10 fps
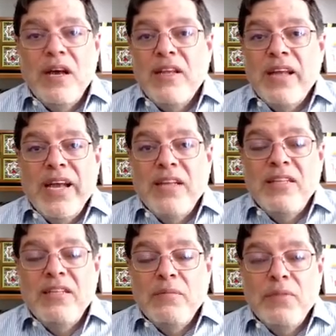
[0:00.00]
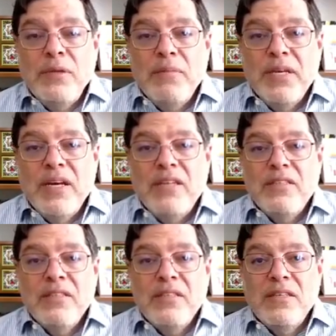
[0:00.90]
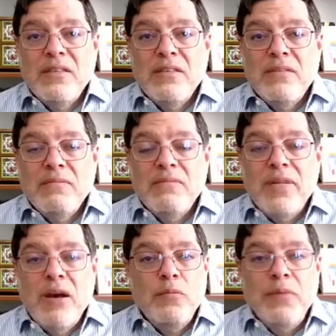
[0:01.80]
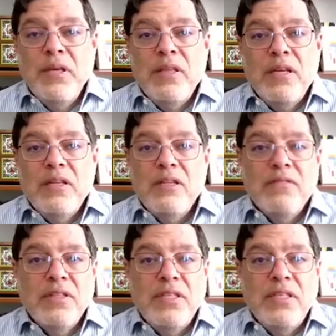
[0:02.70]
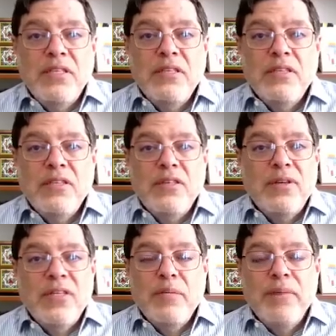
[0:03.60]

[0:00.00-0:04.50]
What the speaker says: unlikely, simply because that would be the end of the U.S.